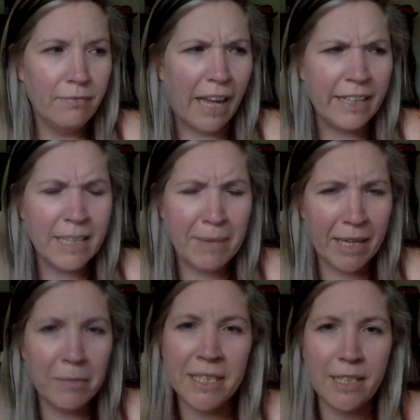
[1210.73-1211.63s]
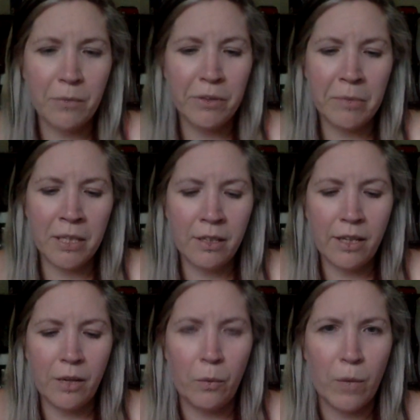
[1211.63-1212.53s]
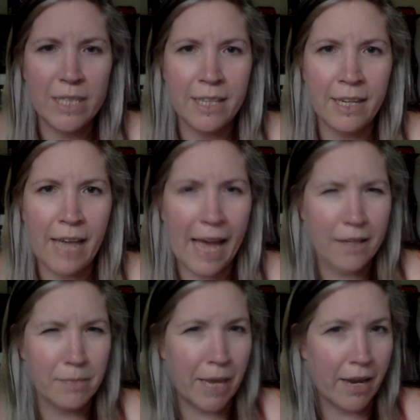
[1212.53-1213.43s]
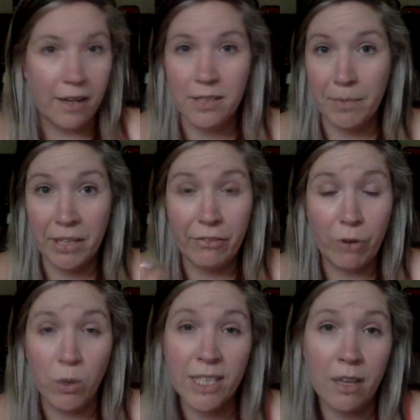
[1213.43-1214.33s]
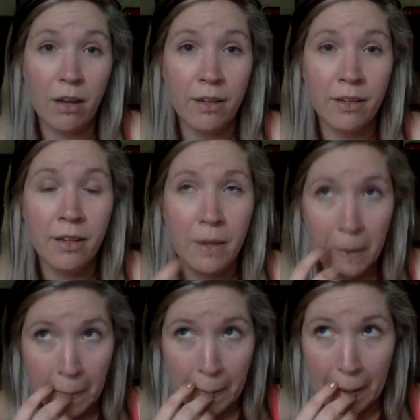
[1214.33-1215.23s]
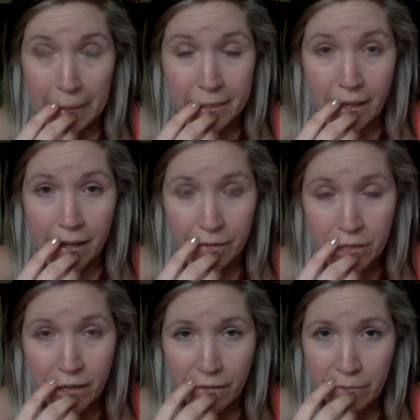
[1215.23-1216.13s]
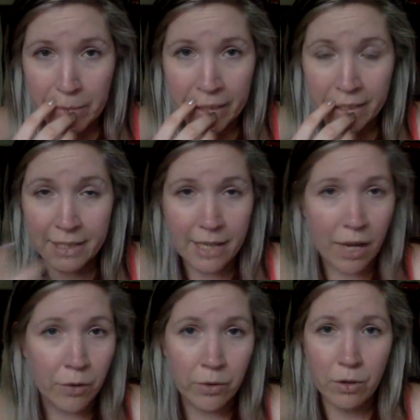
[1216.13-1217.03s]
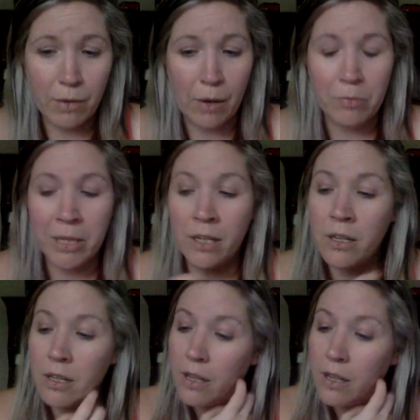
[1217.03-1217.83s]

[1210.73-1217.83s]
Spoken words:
Anytime I had my son with me, it wasn't as bad. I had something to focus on and just kind of shut everybody else out around me.